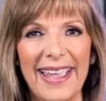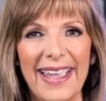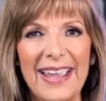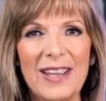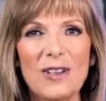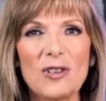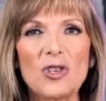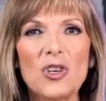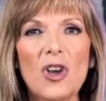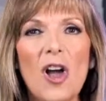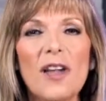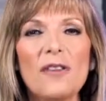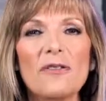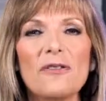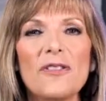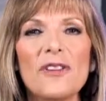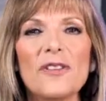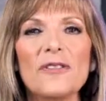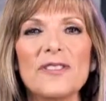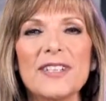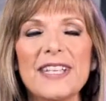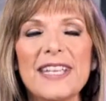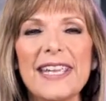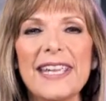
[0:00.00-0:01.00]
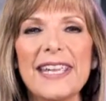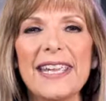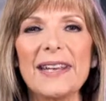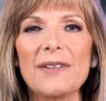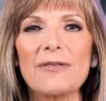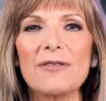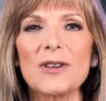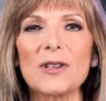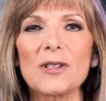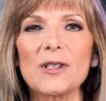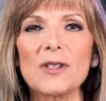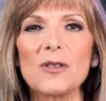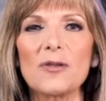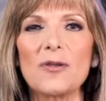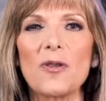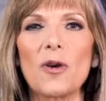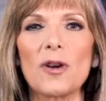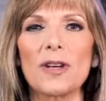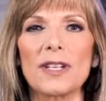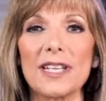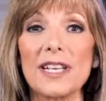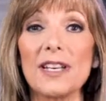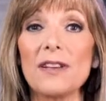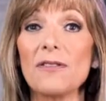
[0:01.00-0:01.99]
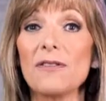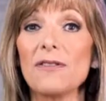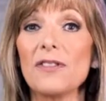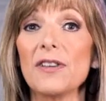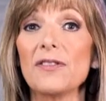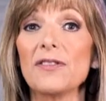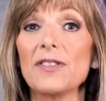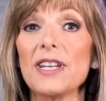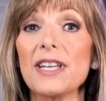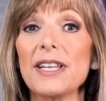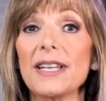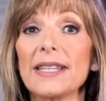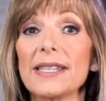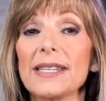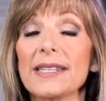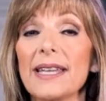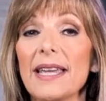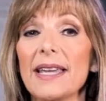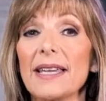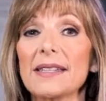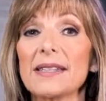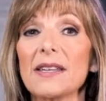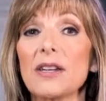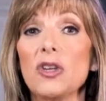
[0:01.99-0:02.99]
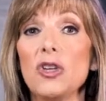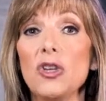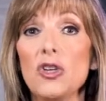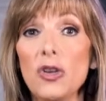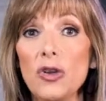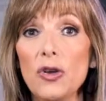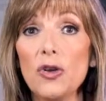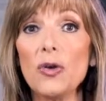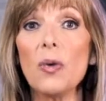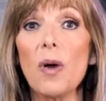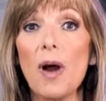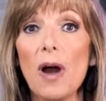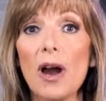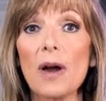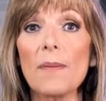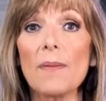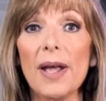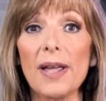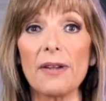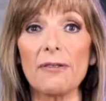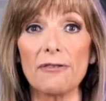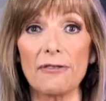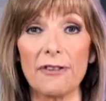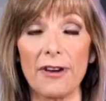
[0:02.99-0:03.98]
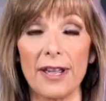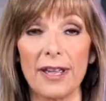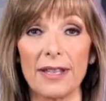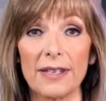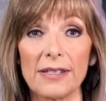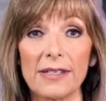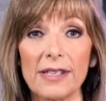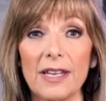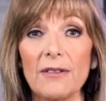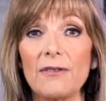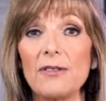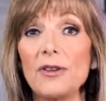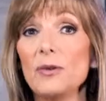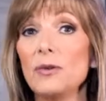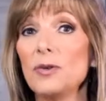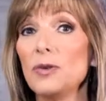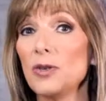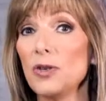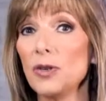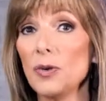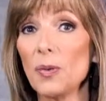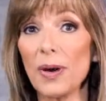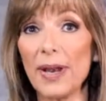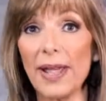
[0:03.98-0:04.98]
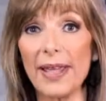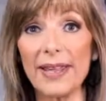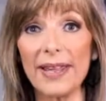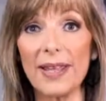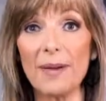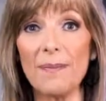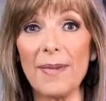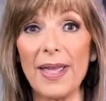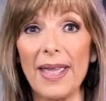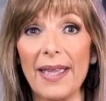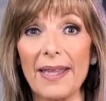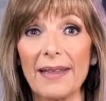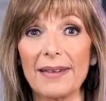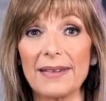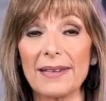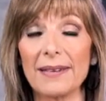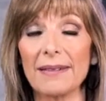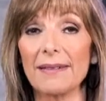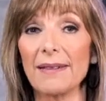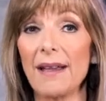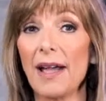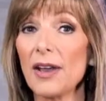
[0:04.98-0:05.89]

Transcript: In John 15, verses 14 and 15, it says, You are my friends if you do what I command.